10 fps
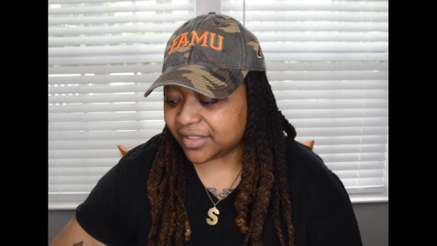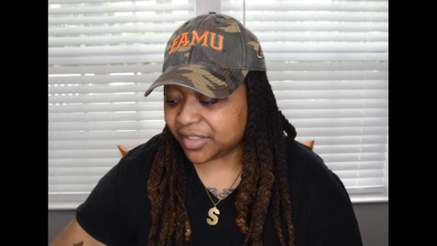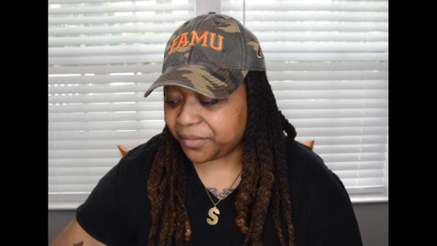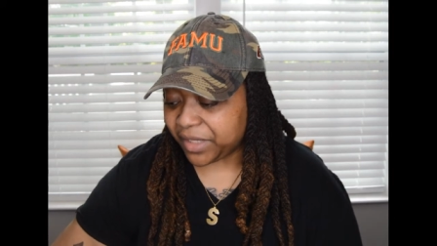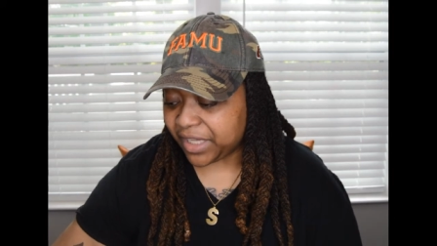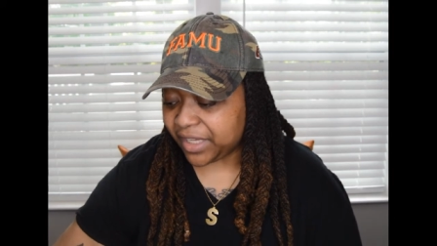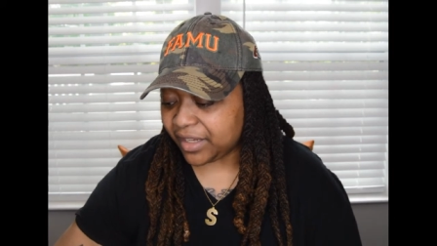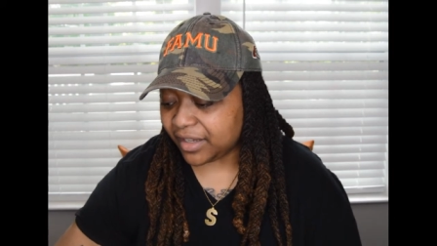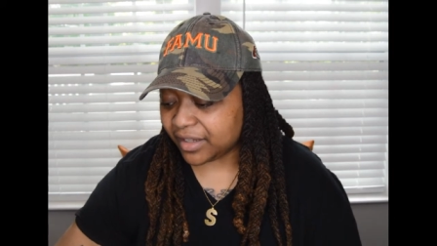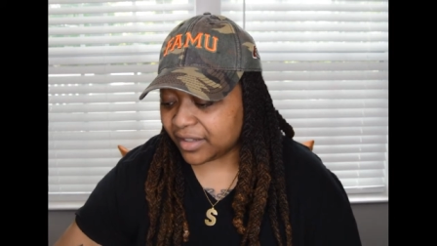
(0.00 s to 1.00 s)
to
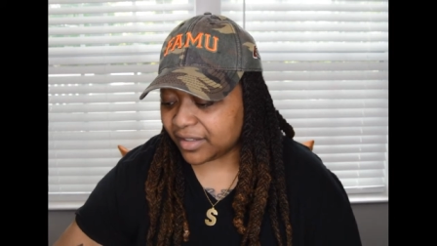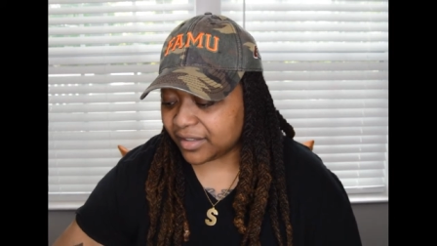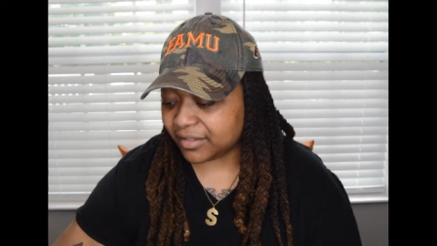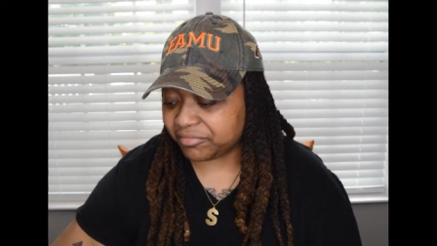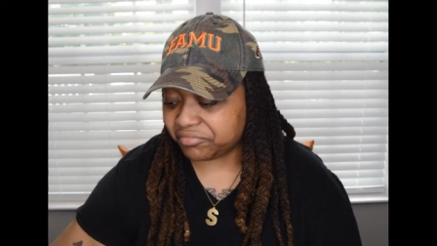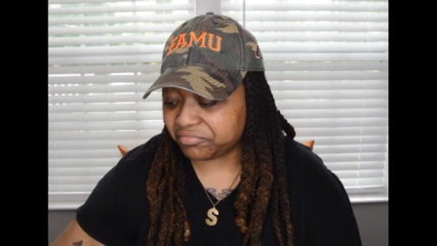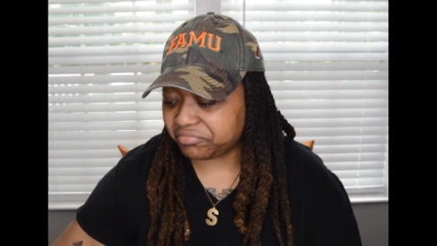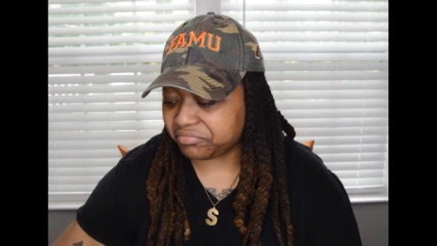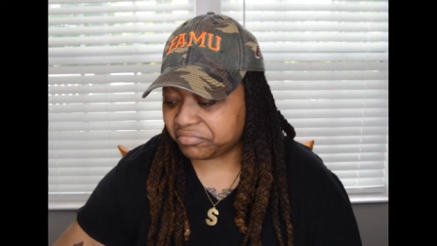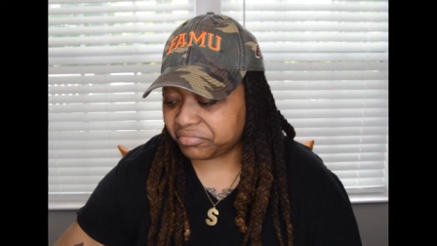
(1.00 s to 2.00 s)
me,
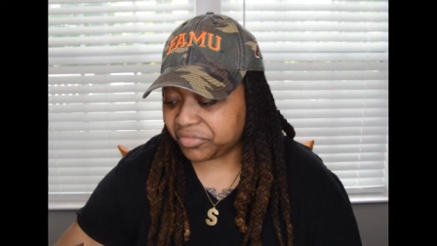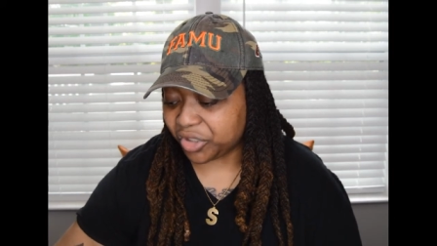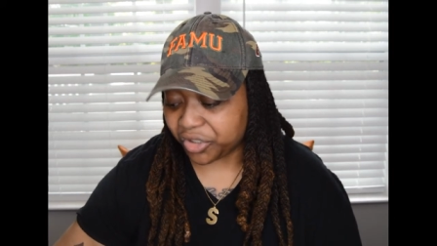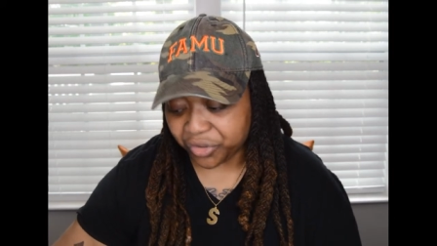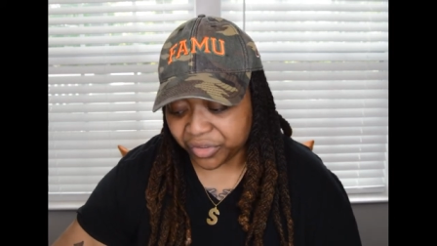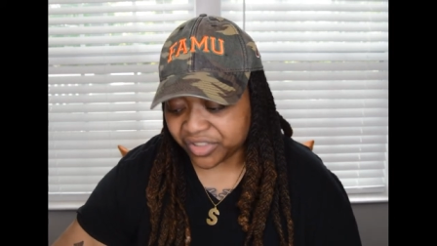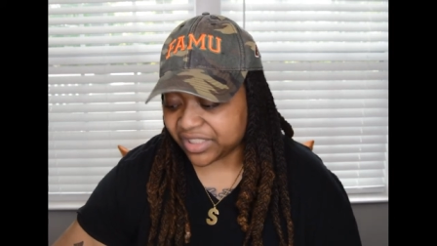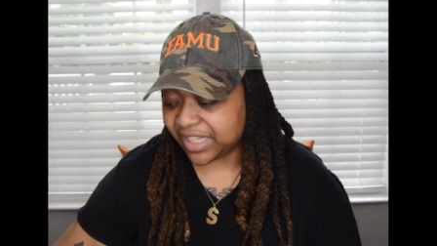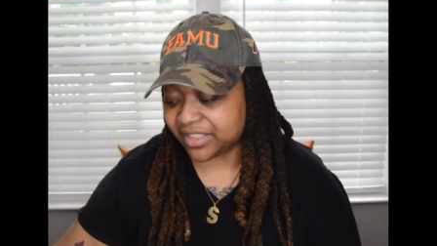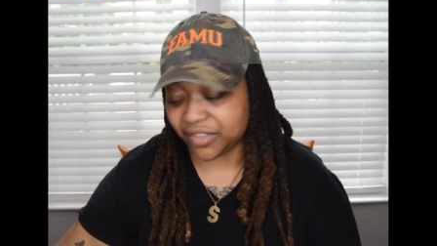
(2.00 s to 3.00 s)
your
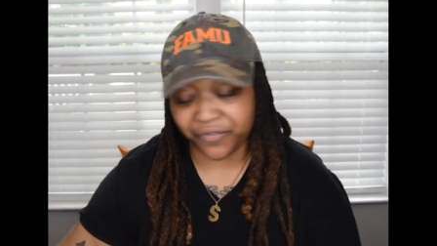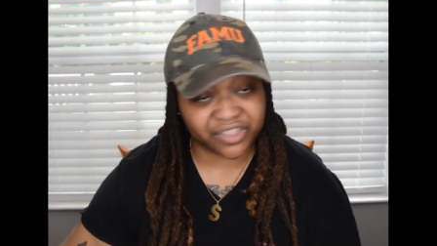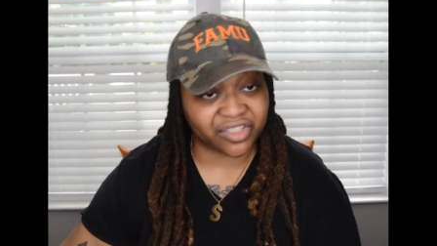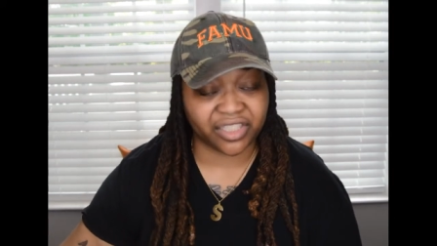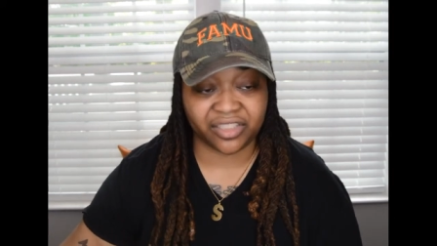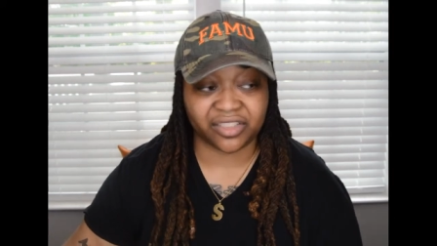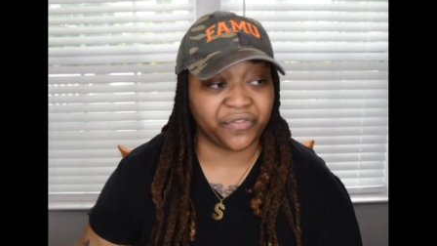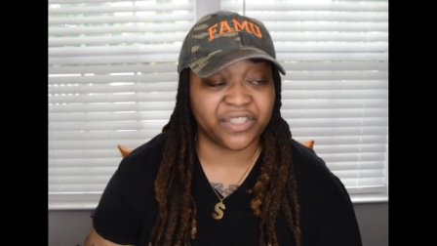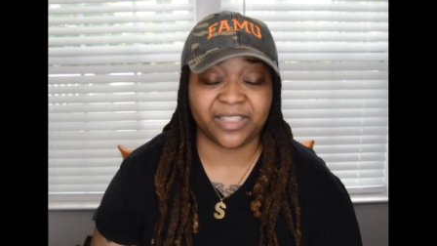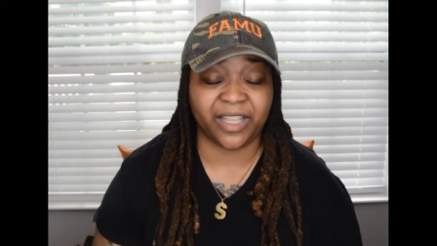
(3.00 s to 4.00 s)
unisex,
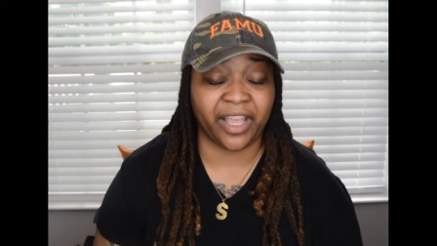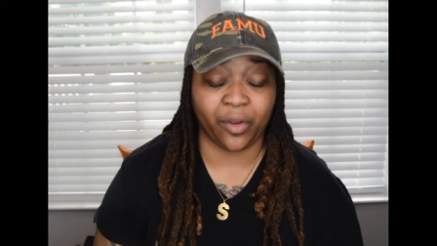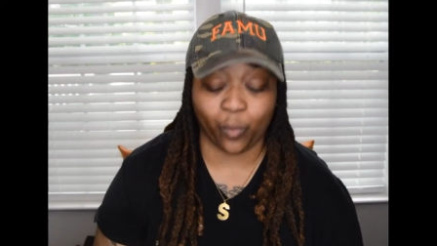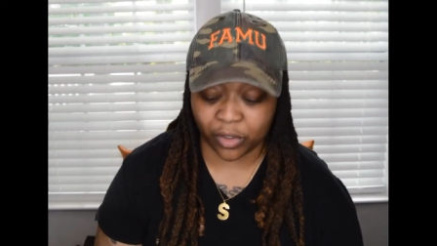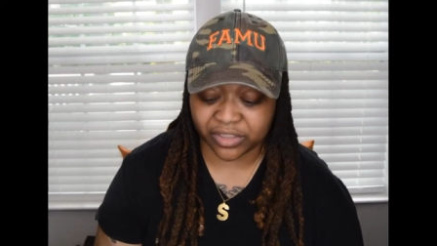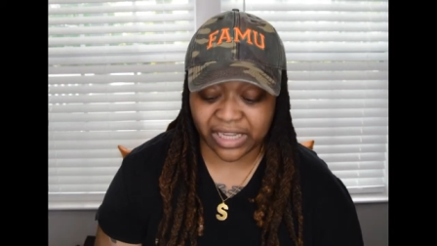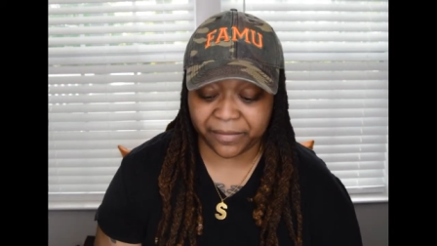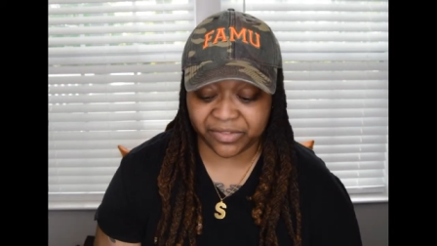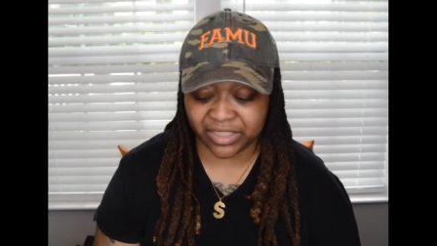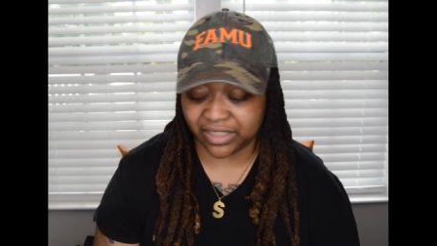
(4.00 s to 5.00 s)
sophisticated work
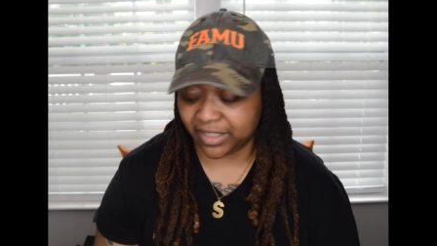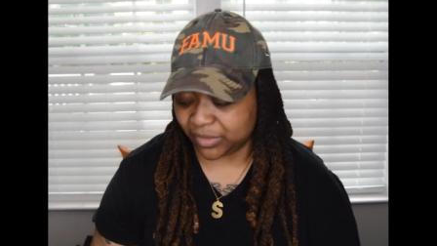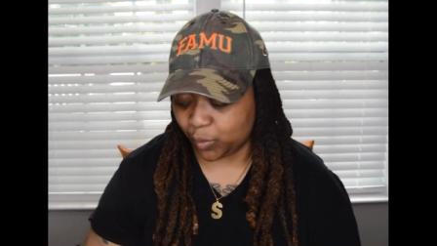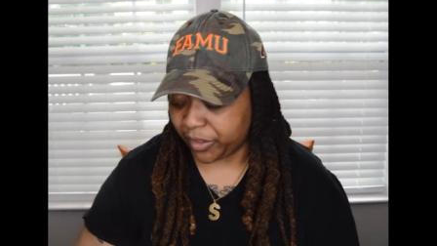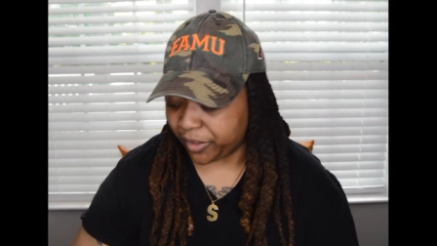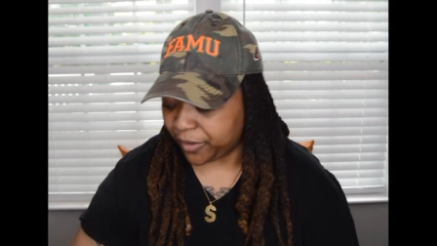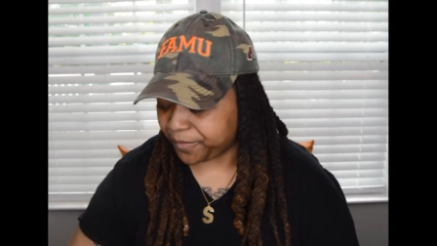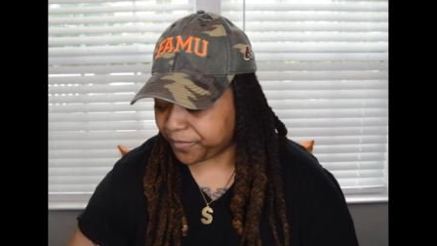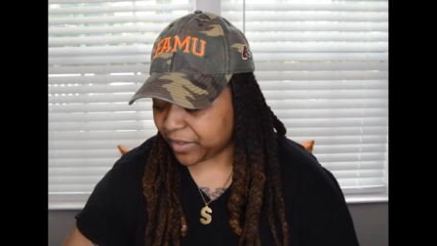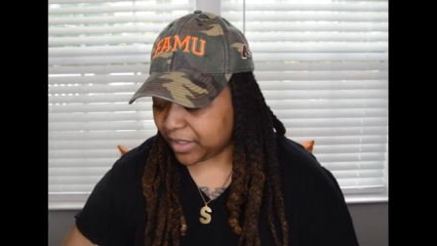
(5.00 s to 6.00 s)
type of scent as well.
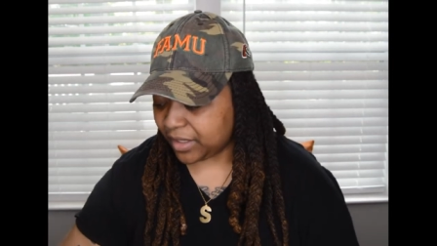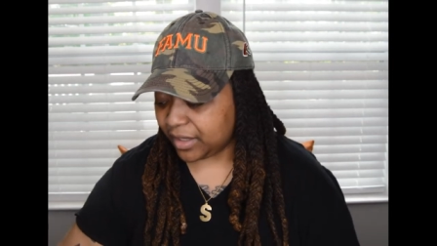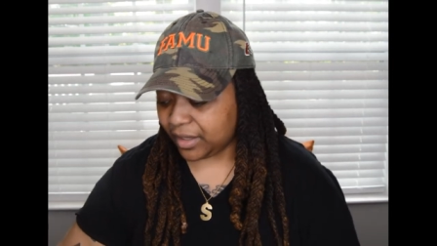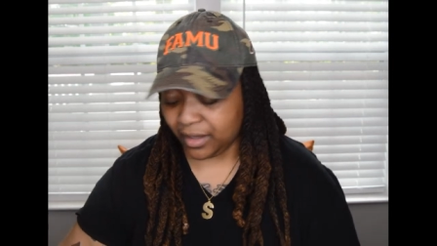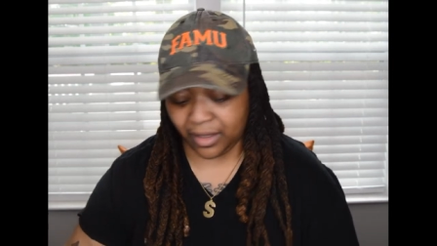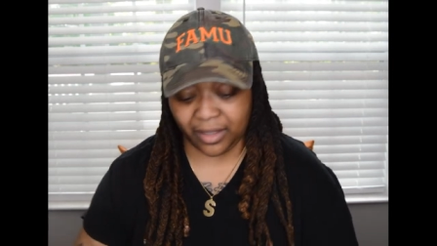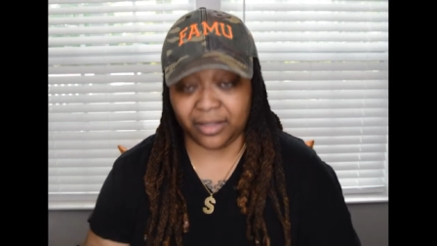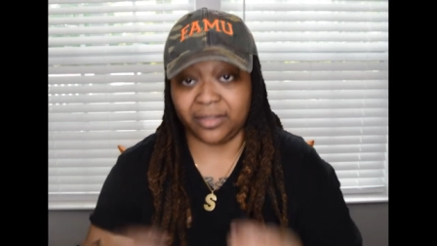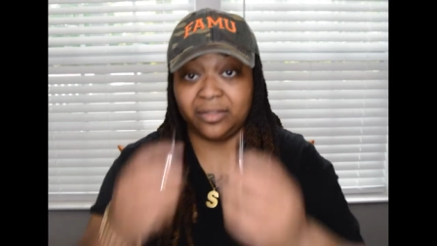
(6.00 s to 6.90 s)
And